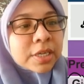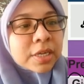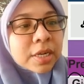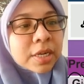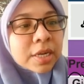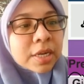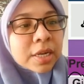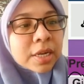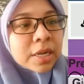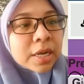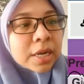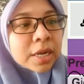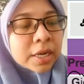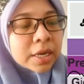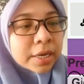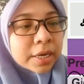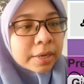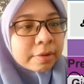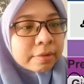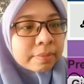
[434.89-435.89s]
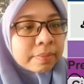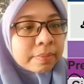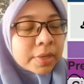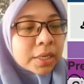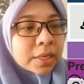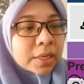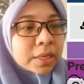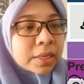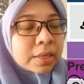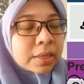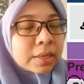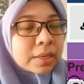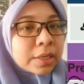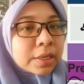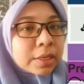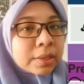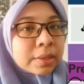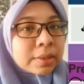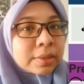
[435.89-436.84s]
uh, uh,